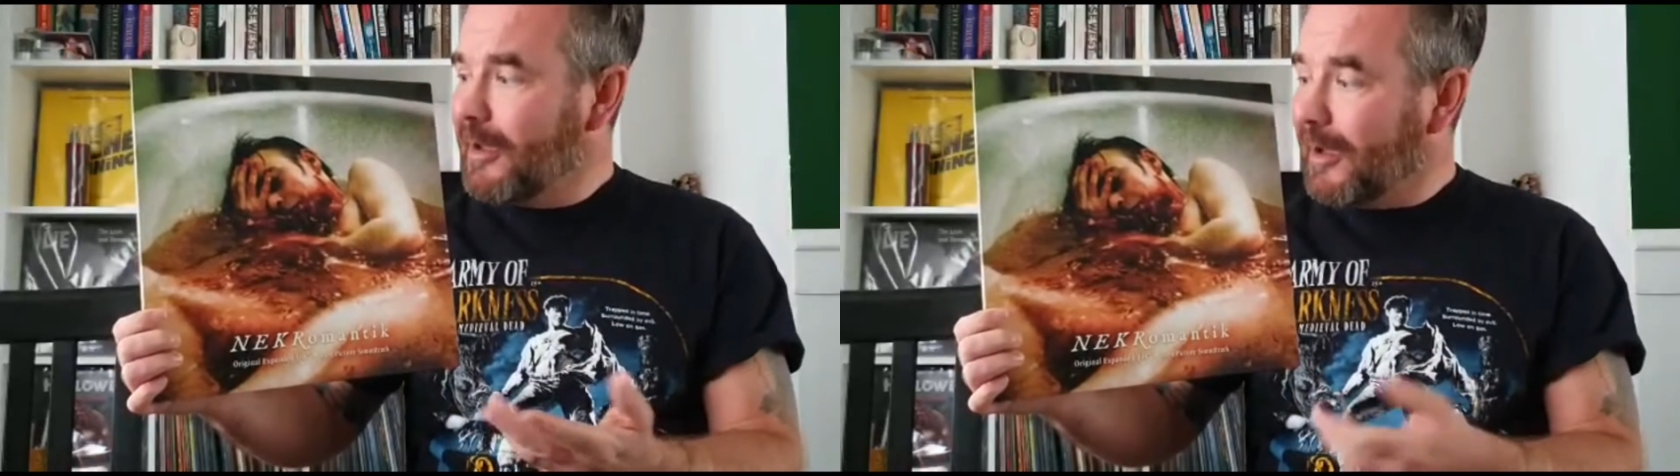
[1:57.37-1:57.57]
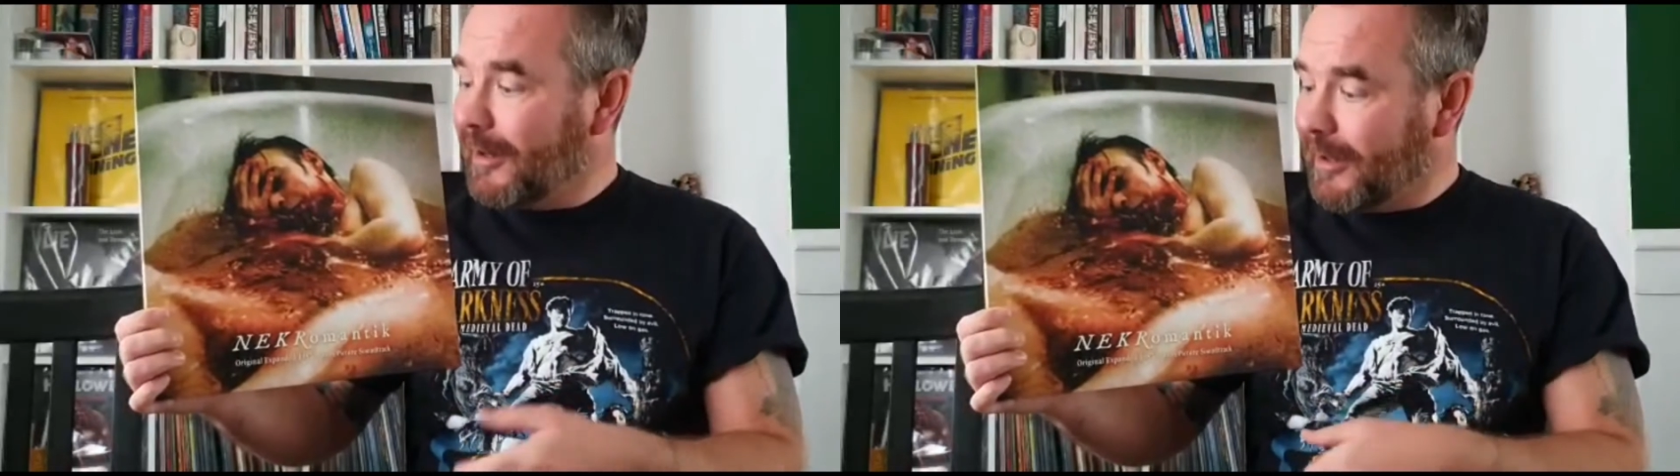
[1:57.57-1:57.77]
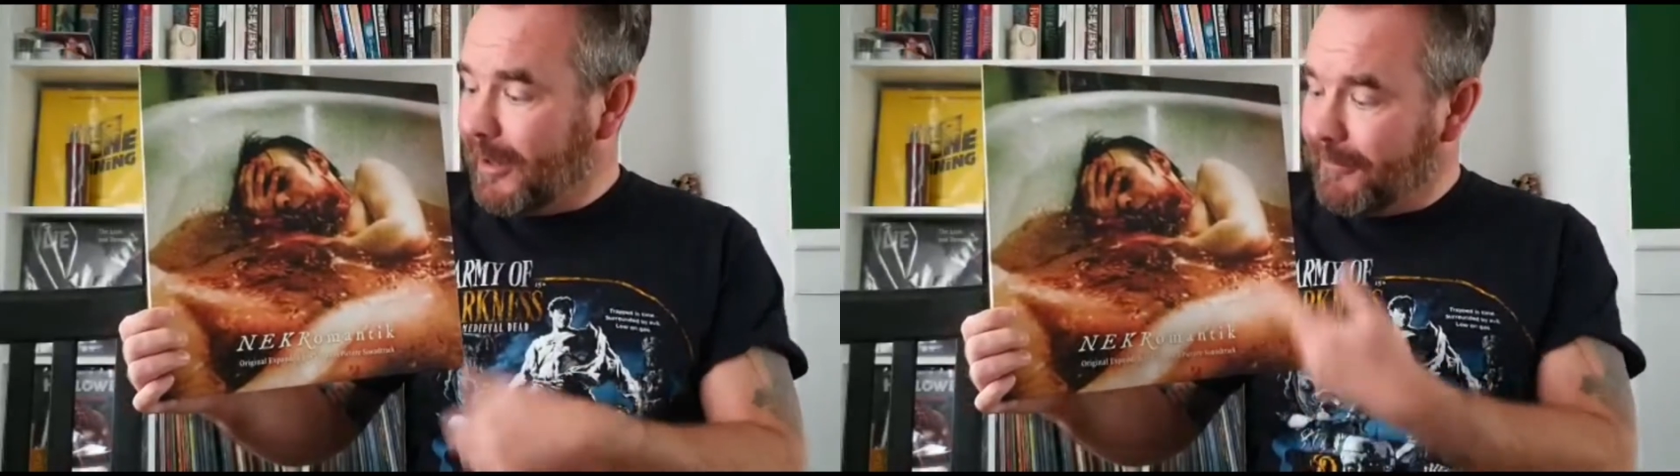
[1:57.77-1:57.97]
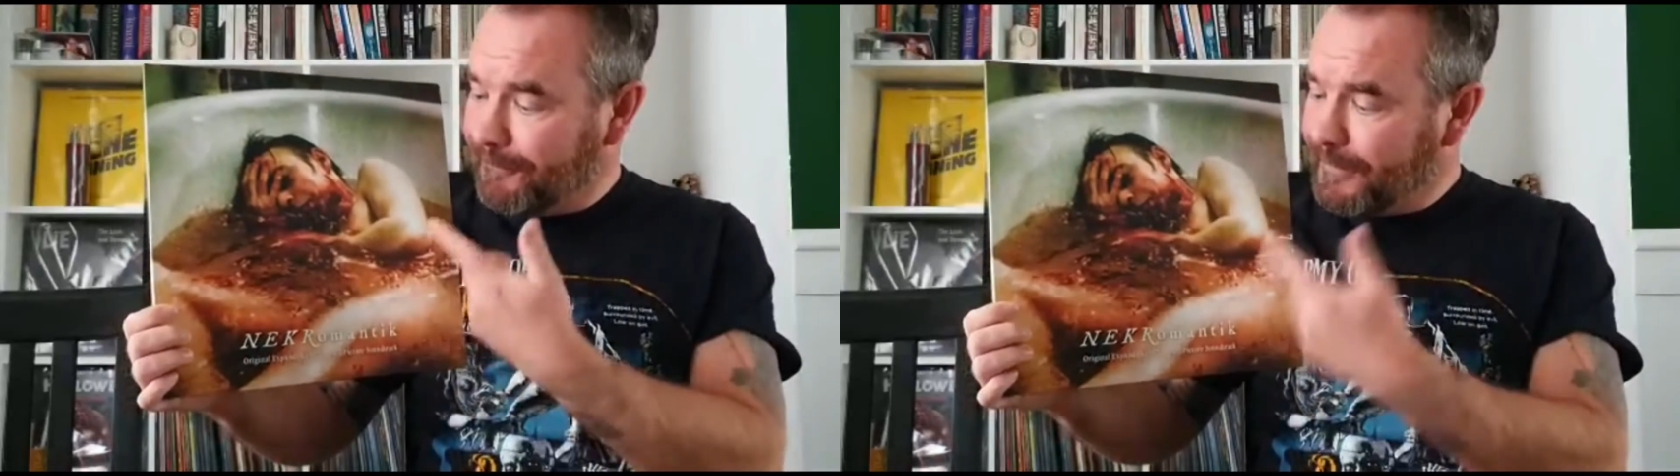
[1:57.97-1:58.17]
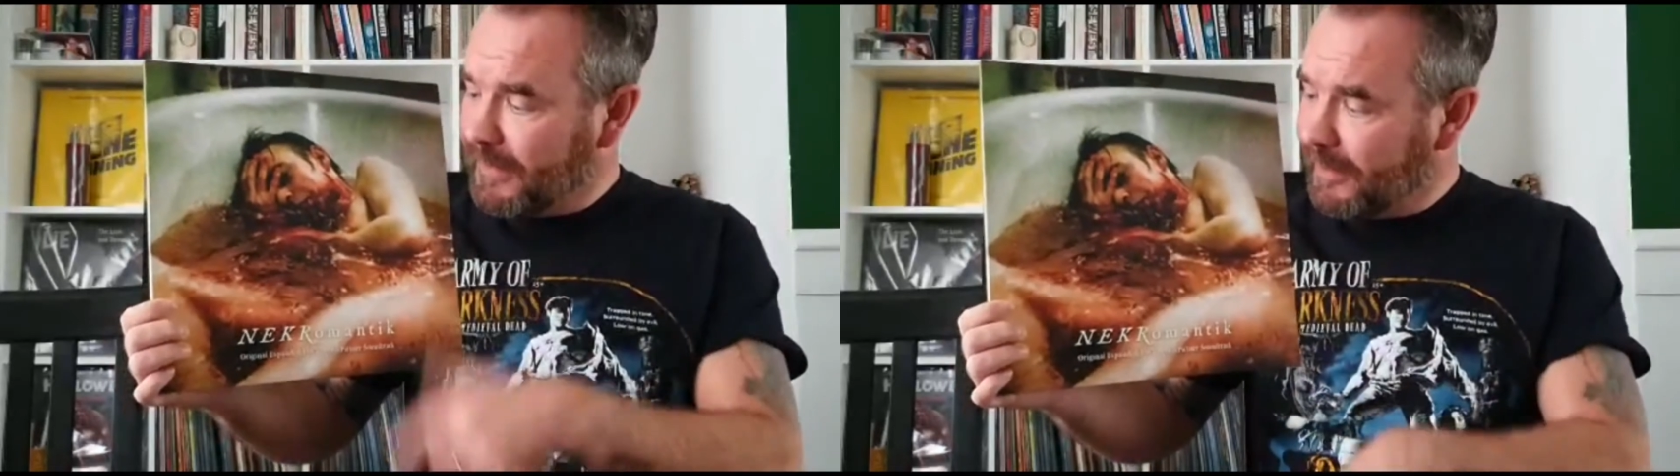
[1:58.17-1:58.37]
And
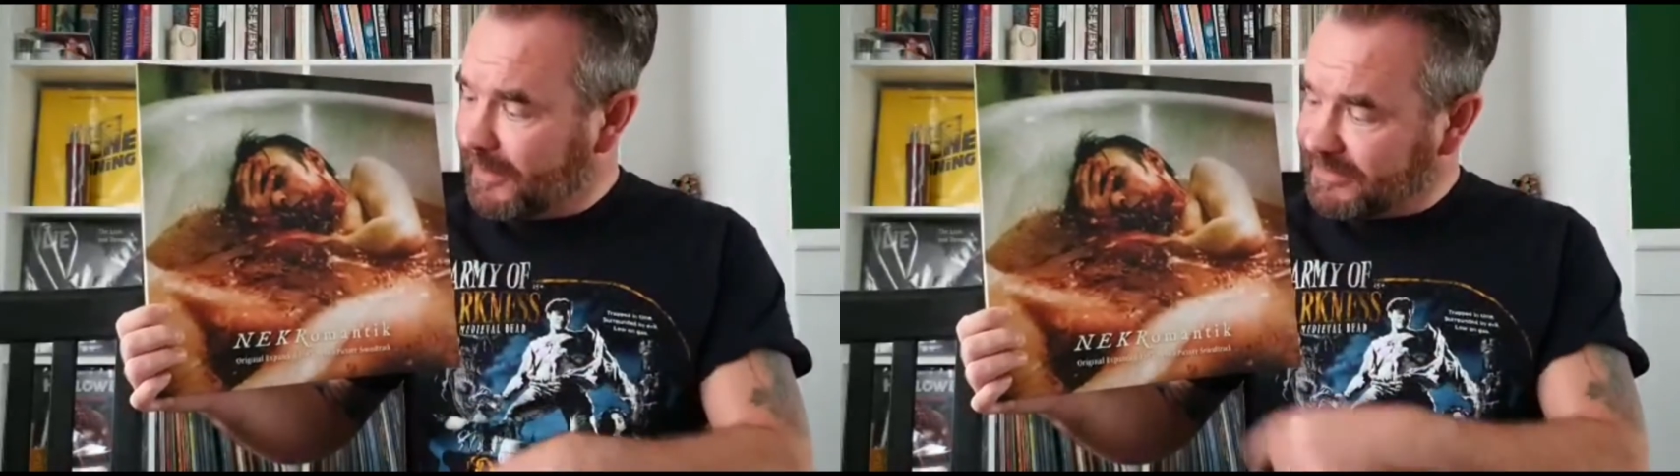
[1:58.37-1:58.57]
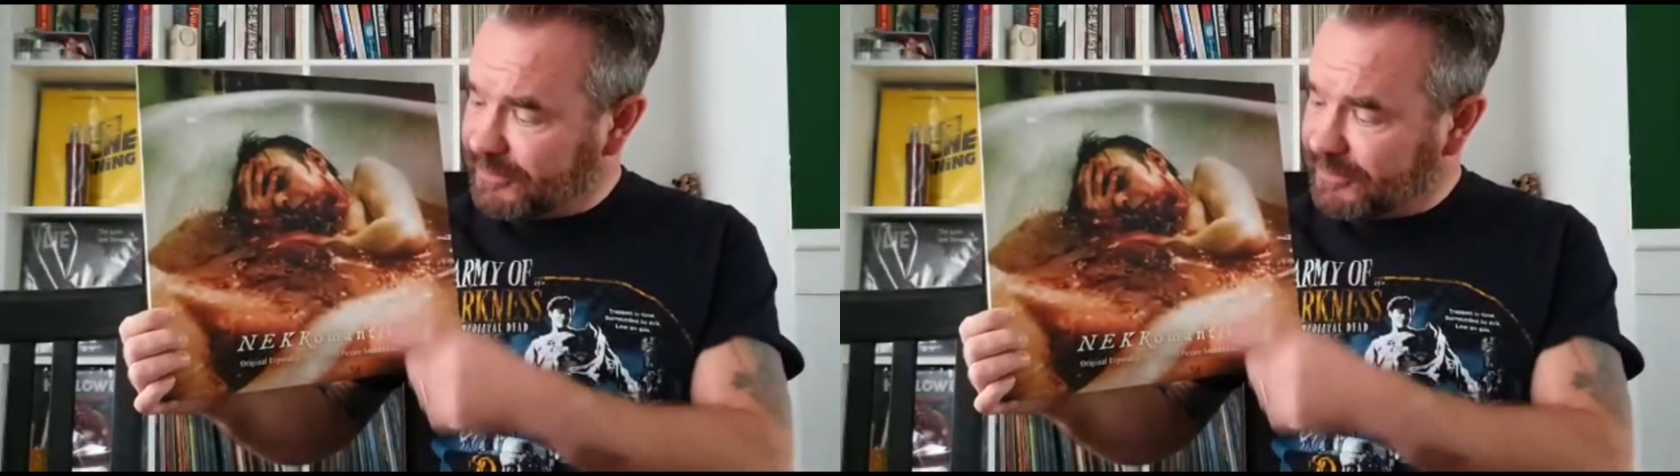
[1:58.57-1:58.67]
he ends